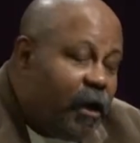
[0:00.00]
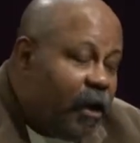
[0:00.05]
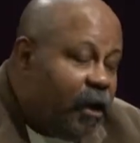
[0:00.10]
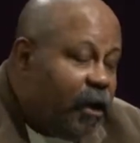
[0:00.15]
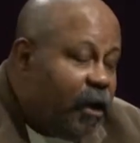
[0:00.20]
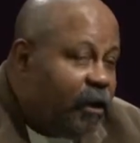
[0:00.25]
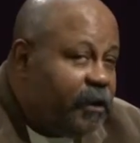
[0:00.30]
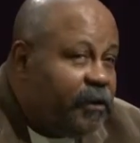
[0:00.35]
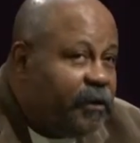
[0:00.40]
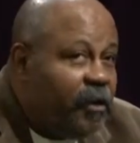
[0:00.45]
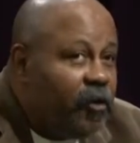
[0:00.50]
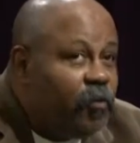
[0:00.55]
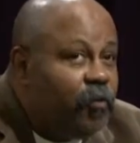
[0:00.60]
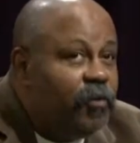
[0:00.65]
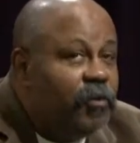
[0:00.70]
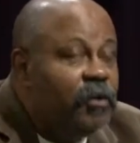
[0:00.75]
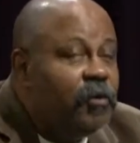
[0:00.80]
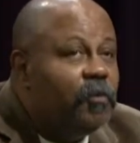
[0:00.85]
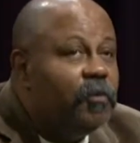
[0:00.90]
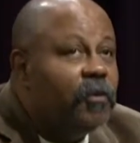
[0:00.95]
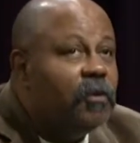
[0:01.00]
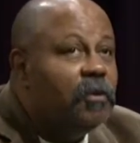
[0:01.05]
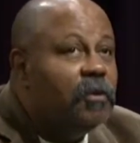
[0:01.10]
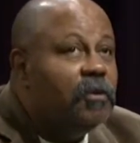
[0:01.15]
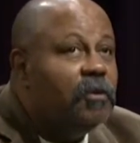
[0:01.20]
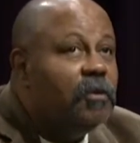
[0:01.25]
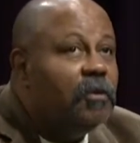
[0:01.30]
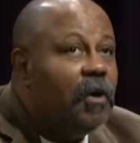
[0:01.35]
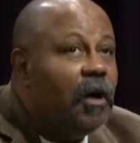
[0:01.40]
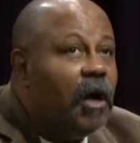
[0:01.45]
And I tell
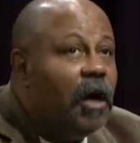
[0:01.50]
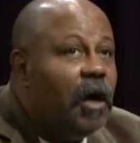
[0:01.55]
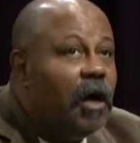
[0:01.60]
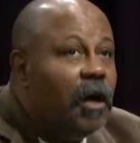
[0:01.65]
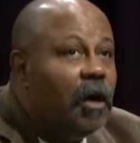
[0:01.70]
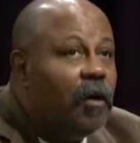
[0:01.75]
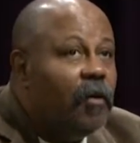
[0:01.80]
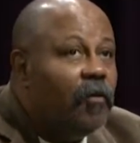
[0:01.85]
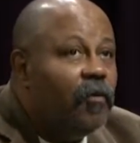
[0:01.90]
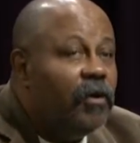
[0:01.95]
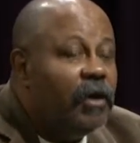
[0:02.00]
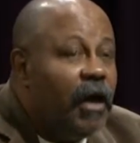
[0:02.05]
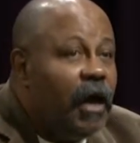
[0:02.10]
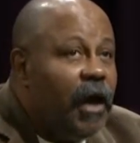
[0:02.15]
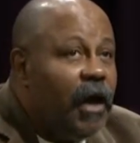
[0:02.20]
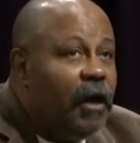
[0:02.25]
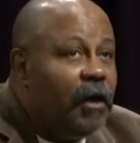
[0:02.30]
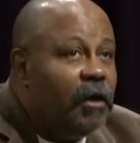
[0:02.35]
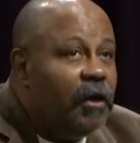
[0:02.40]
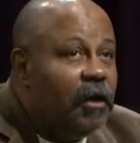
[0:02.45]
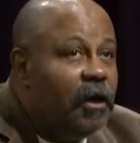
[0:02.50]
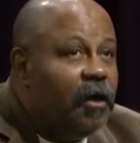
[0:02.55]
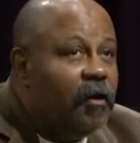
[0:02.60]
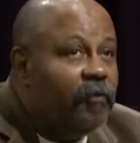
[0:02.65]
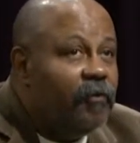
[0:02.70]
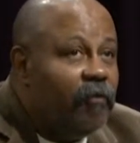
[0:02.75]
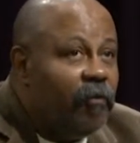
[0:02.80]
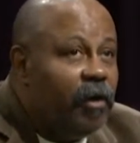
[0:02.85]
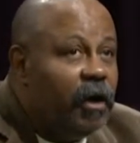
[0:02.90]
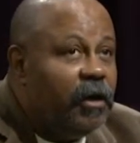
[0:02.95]
people, when I
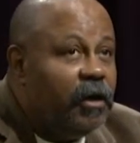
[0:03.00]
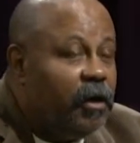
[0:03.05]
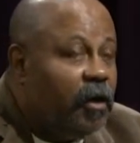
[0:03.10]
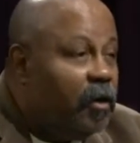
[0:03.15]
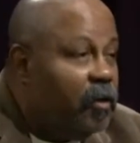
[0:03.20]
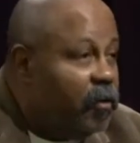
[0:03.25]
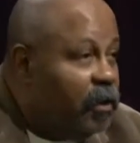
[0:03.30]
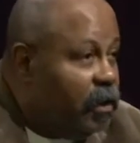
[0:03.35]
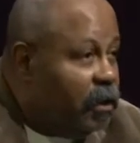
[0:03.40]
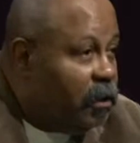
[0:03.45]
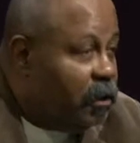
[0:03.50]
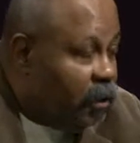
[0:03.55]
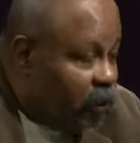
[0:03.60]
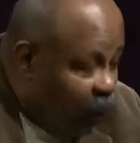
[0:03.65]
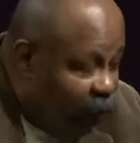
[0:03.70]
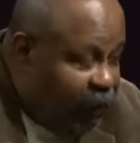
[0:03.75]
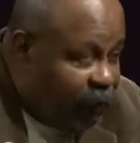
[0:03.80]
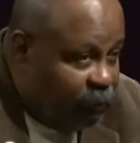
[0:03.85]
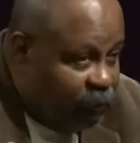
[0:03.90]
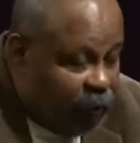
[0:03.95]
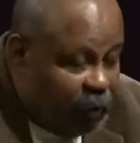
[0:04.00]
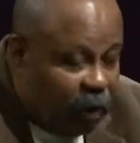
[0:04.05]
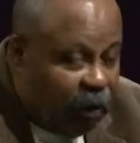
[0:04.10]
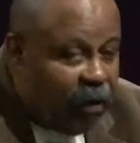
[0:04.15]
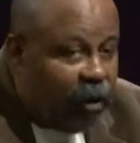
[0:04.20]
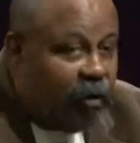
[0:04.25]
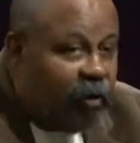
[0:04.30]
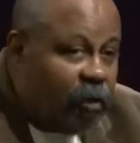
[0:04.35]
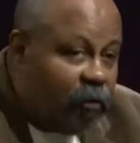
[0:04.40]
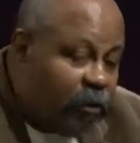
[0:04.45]
left radio, and Dayton
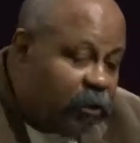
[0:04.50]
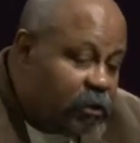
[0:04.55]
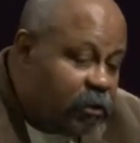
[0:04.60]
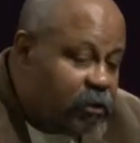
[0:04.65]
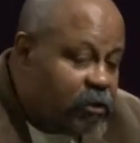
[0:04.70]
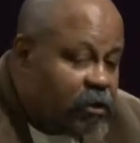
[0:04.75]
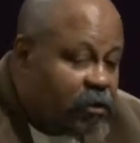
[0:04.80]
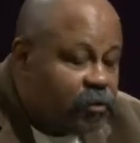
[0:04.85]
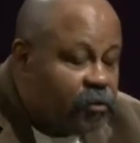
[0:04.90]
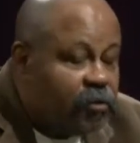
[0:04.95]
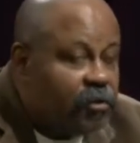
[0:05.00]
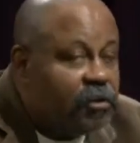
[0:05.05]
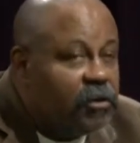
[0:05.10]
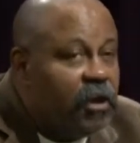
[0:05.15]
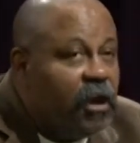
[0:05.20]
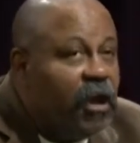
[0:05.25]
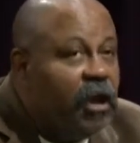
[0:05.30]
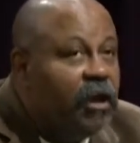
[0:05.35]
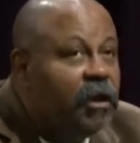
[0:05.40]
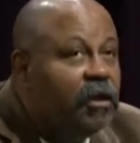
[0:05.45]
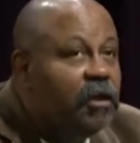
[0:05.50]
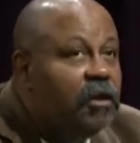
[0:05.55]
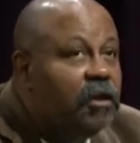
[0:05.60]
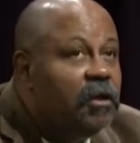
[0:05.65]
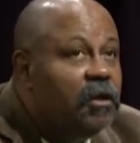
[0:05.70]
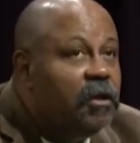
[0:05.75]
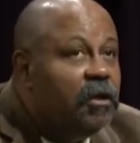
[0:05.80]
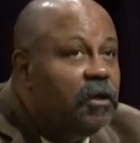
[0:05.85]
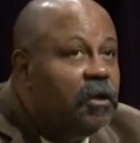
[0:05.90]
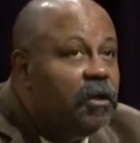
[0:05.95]
radio, and went to Central State
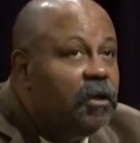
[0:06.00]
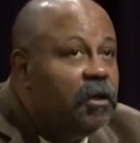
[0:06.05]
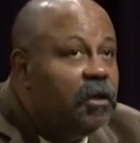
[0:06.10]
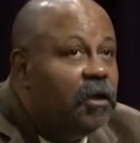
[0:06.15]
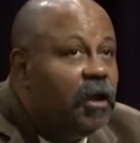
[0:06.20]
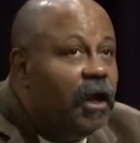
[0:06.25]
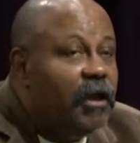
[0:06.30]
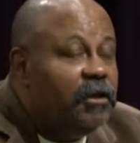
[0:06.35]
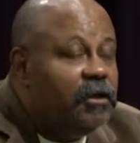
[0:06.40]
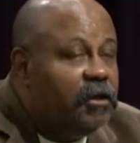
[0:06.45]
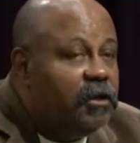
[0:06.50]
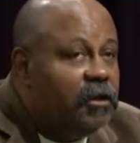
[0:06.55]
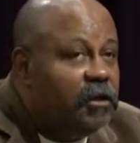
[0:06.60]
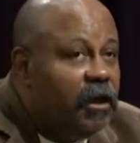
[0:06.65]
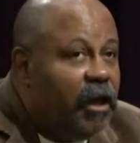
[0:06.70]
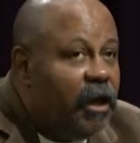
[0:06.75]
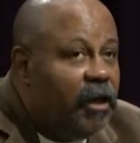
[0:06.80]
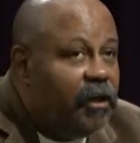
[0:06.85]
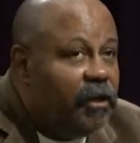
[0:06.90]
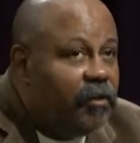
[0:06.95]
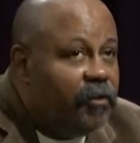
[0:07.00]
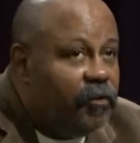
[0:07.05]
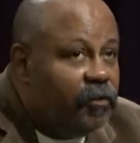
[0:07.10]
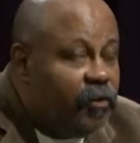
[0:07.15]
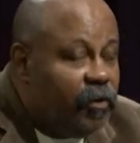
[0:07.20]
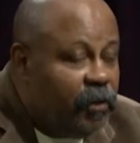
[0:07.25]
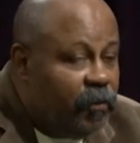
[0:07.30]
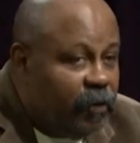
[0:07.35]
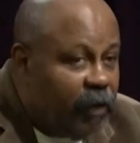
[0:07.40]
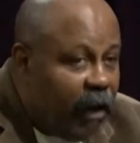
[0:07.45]
in
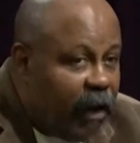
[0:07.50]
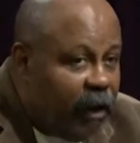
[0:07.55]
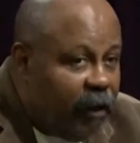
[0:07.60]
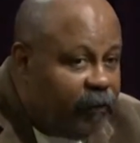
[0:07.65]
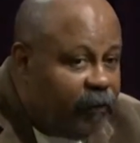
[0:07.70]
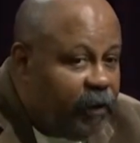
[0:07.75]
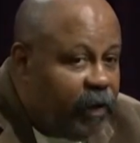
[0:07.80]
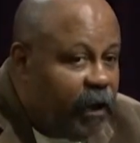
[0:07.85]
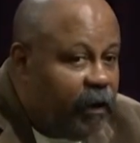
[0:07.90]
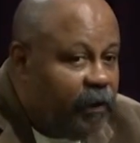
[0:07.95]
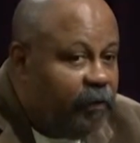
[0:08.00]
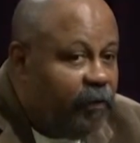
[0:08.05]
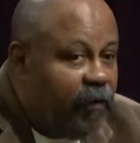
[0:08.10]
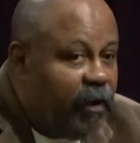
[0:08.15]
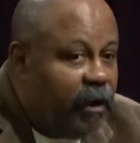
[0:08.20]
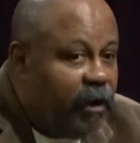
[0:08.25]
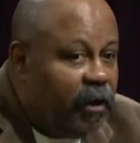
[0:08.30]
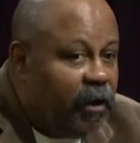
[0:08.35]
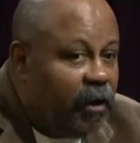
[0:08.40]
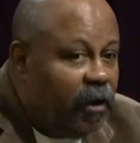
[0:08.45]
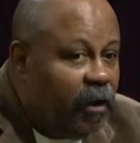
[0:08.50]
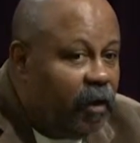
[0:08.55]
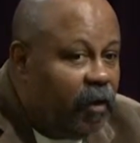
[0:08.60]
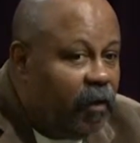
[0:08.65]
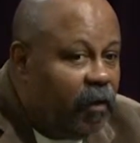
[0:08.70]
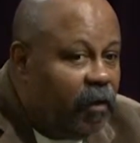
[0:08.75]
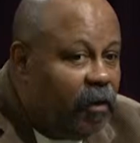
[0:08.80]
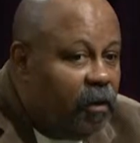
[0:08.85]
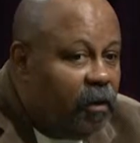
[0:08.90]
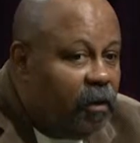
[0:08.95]
1983, when I left Dayton
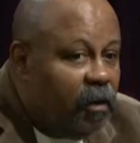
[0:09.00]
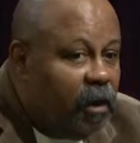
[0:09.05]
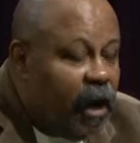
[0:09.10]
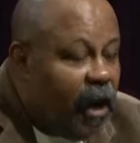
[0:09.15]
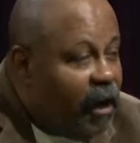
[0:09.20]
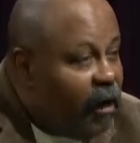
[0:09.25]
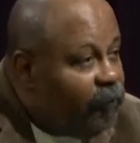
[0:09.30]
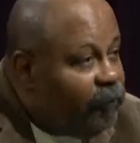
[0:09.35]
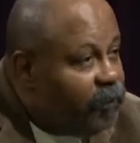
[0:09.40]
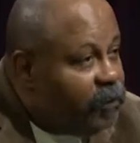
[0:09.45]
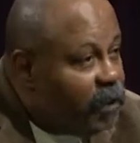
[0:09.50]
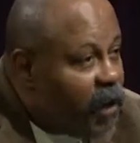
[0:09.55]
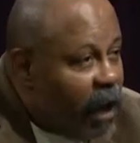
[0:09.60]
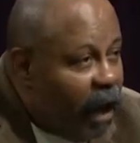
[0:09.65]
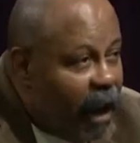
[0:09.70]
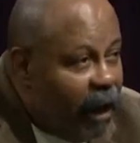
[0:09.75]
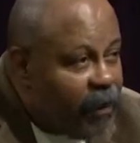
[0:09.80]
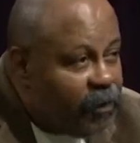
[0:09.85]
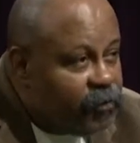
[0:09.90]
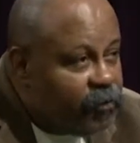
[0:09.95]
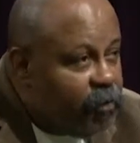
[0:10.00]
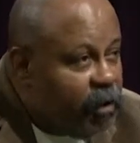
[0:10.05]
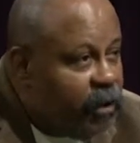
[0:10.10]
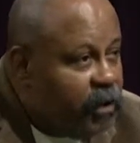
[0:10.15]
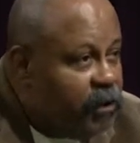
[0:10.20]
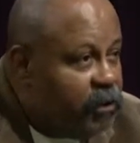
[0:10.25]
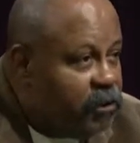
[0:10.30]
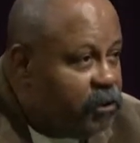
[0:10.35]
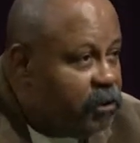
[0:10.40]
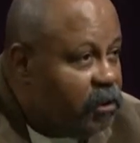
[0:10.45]
radio, I left with the highest
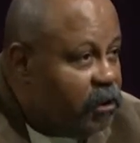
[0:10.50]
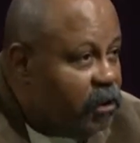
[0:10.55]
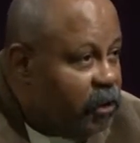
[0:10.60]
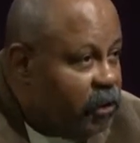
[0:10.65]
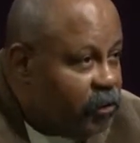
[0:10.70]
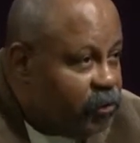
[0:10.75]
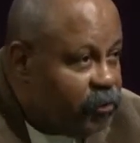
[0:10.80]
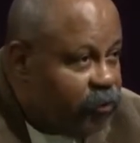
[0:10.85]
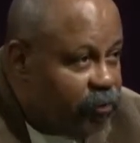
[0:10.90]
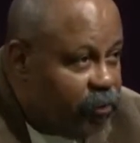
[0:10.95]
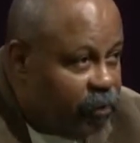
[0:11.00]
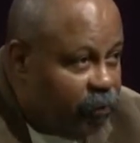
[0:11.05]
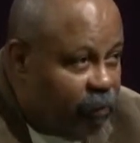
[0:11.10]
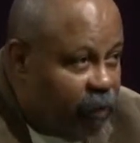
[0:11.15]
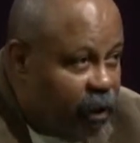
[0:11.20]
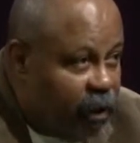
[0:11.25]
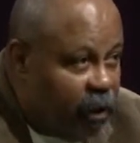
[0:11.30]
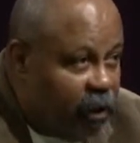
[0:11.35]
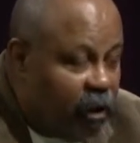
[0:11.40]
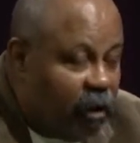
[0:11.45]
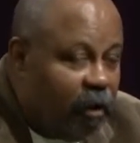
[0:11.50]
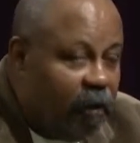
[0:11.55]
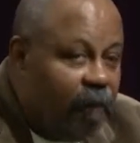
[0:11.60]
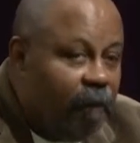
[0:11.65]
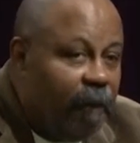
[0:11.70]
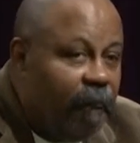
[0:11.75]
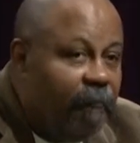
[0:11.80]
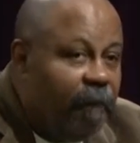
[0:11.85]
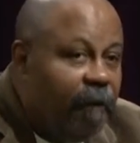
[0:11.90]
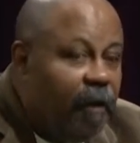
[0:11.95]
ratings in the history of radio.